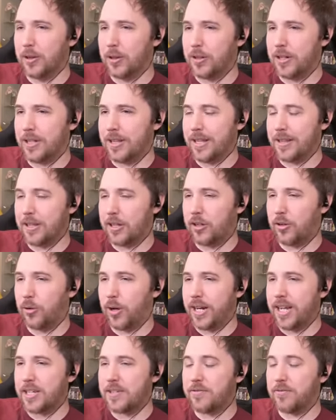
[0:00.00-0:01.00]
learning that the
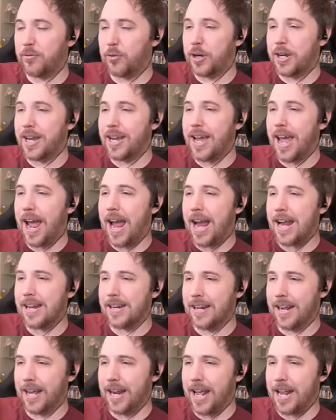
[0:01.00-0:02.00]
critics freaking
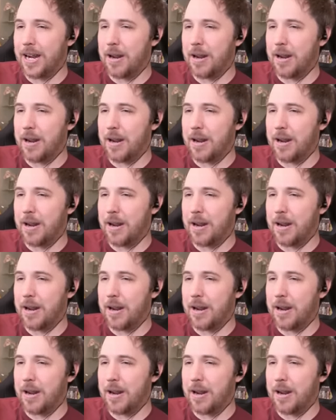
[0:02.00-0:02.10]
hated it